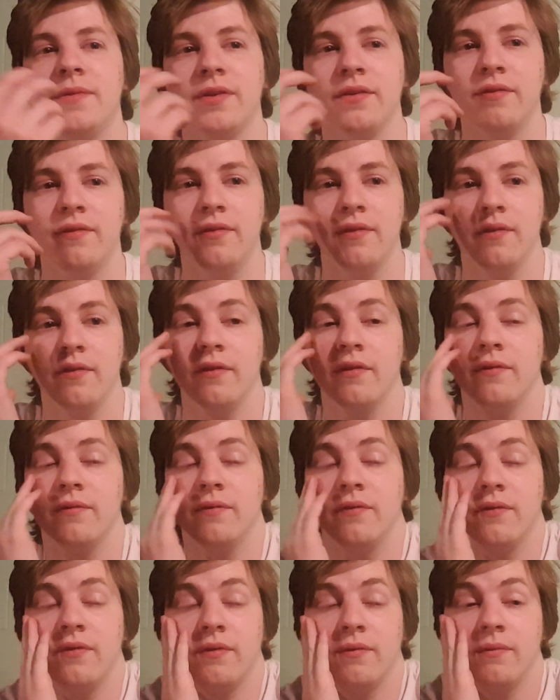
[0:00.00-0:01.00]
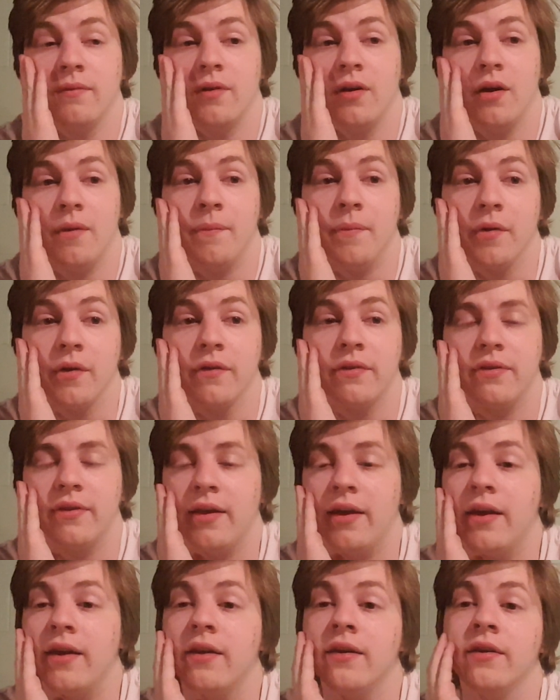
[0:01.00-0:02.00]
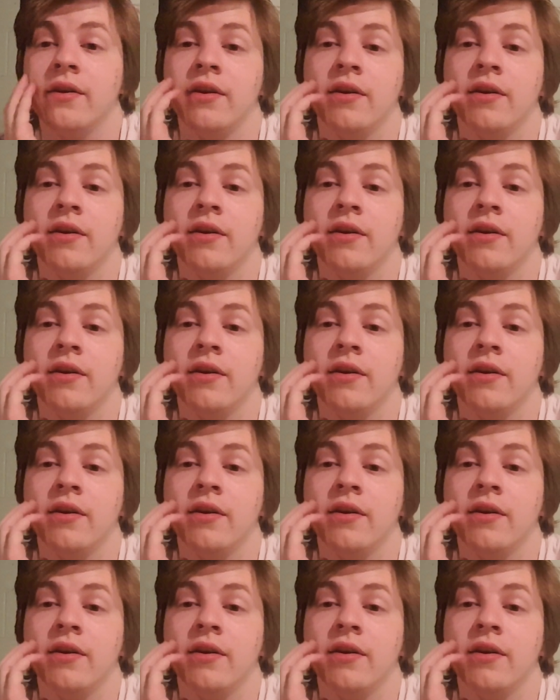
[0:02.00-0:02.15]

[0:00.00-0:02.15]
to a birthday.